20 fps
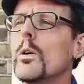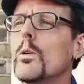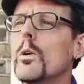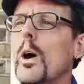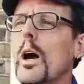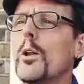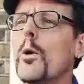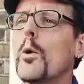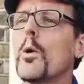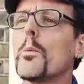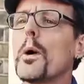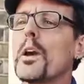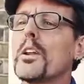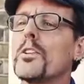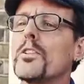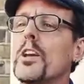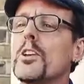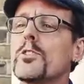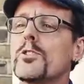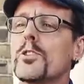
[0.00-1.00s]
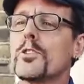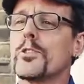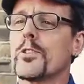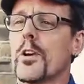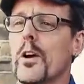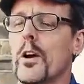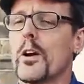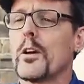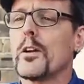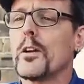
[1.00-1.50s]
I know what my intentions
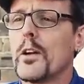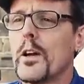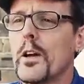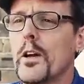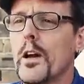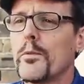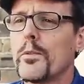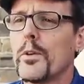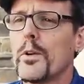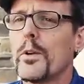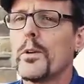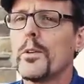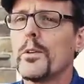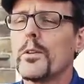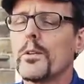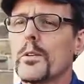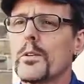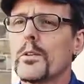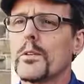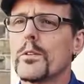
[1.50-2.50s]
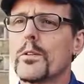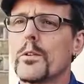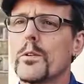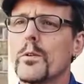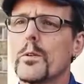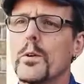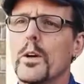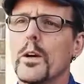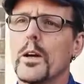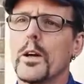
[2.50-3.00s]
are, and I've learned
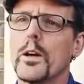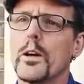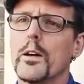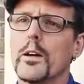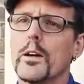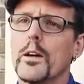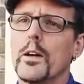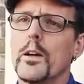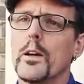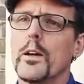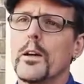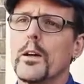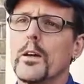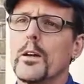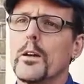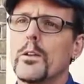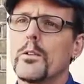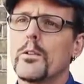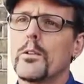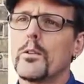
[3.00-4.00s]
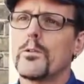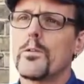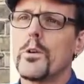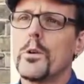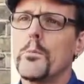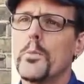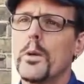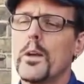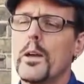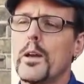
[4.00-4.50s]
to
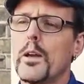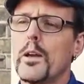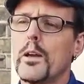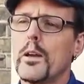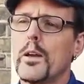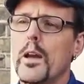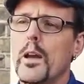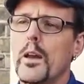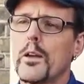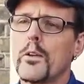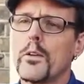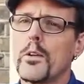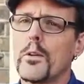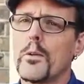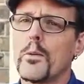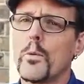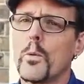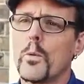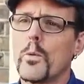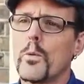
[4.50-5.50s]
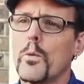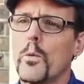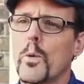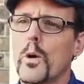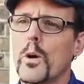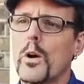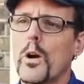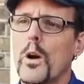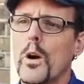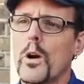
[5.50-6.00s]
dream big and to
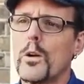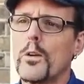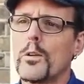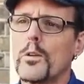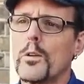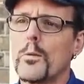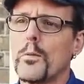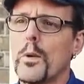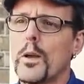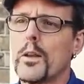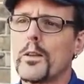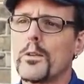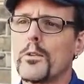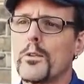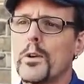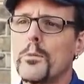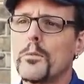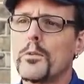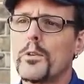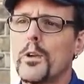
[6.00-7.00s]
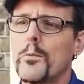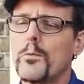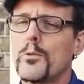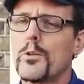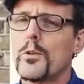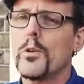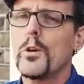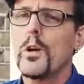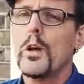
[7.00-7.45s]
work hard to make the dreams come true.